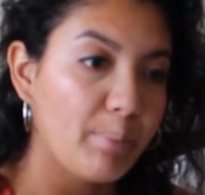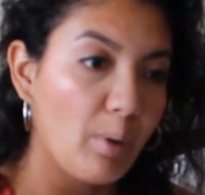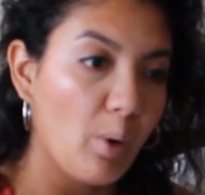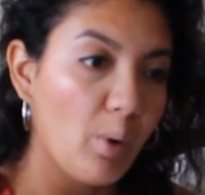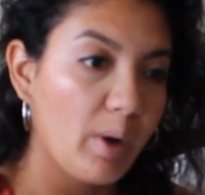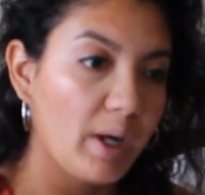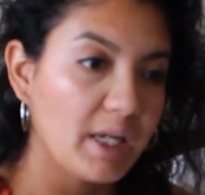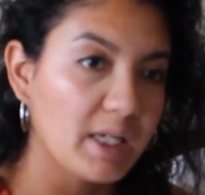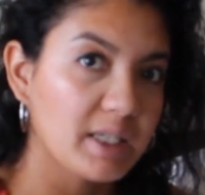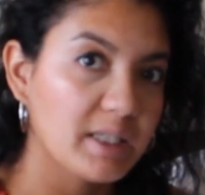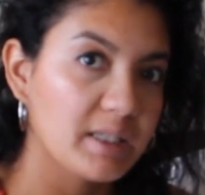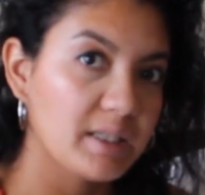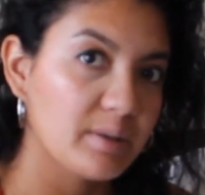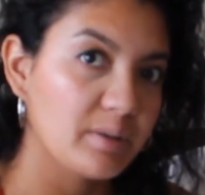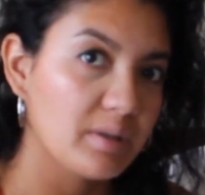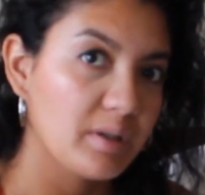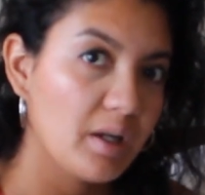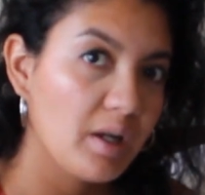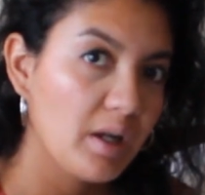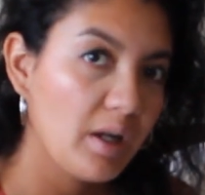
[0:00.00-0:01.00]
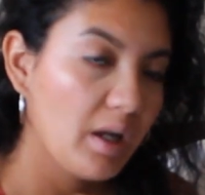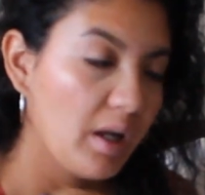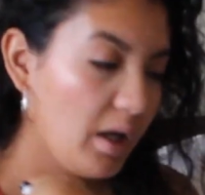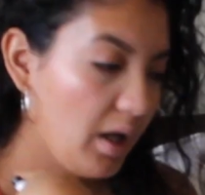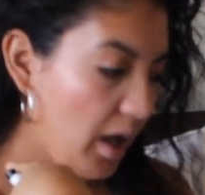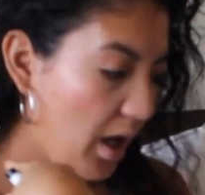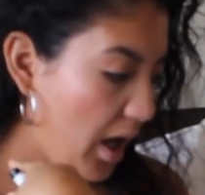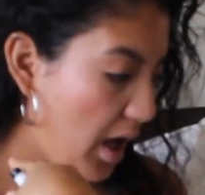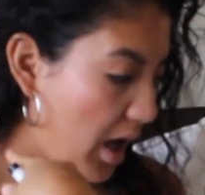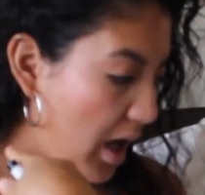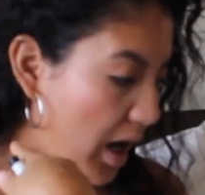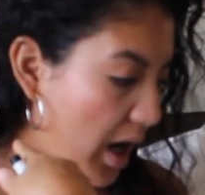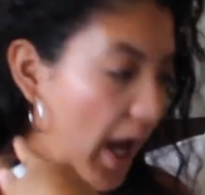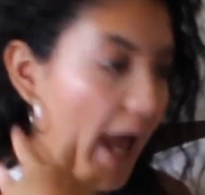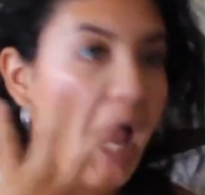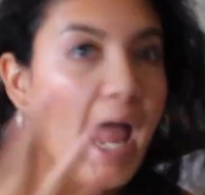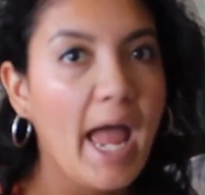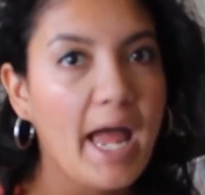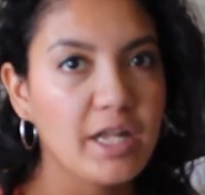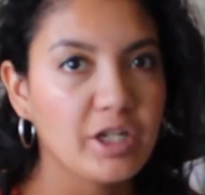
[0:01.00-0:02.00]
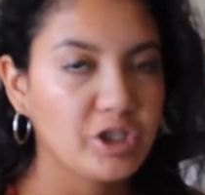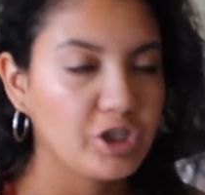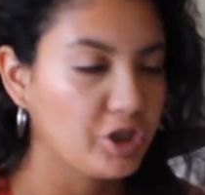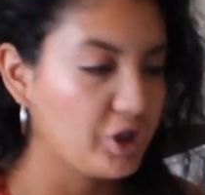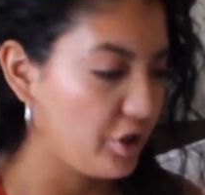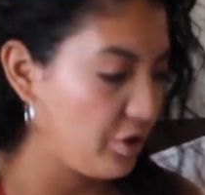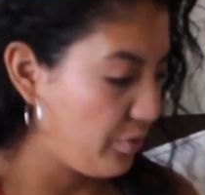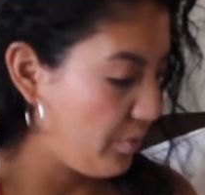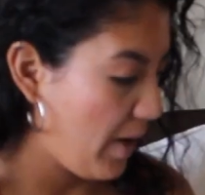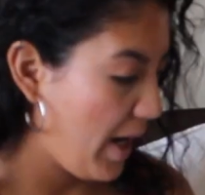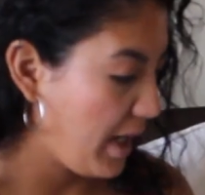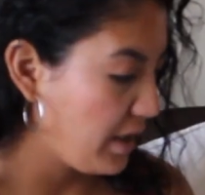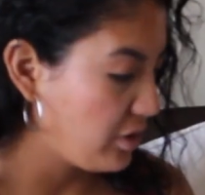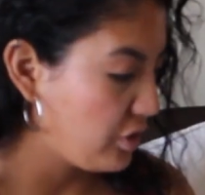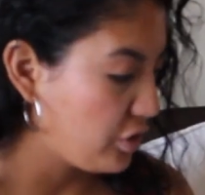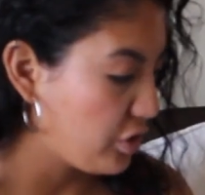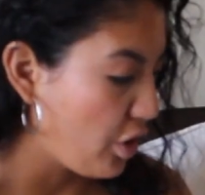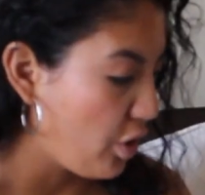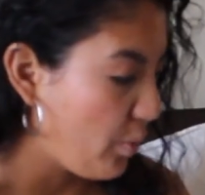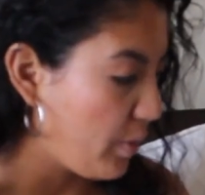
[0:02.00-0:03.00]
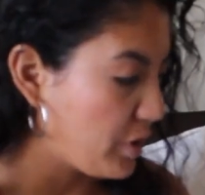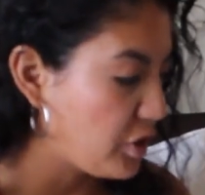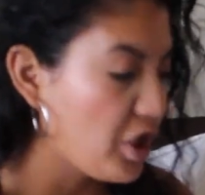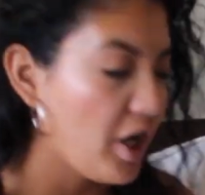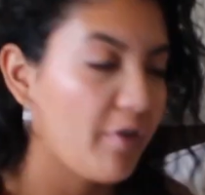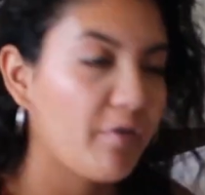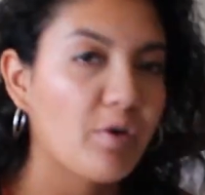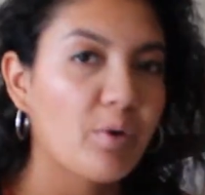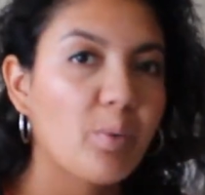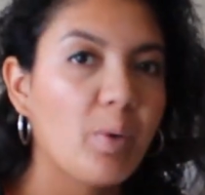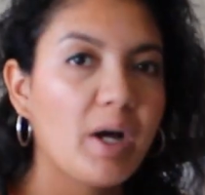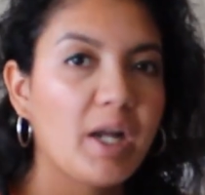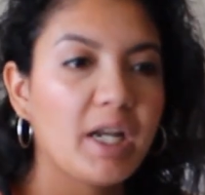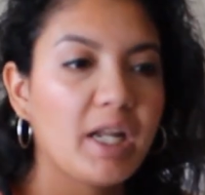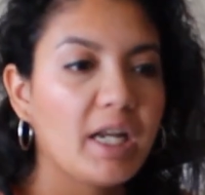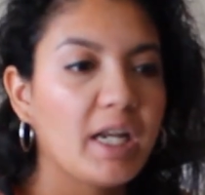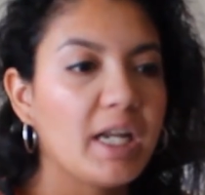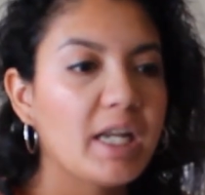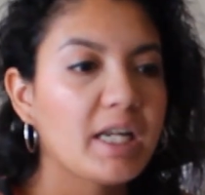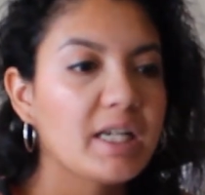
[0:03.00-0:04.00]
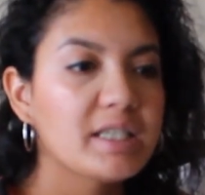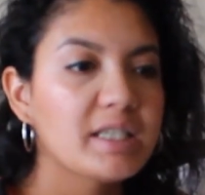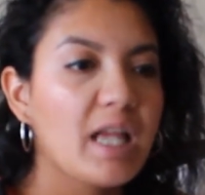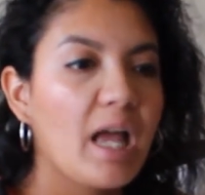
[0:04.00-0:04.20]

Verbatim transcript: boy's uh, answer, right? So whichever one it is,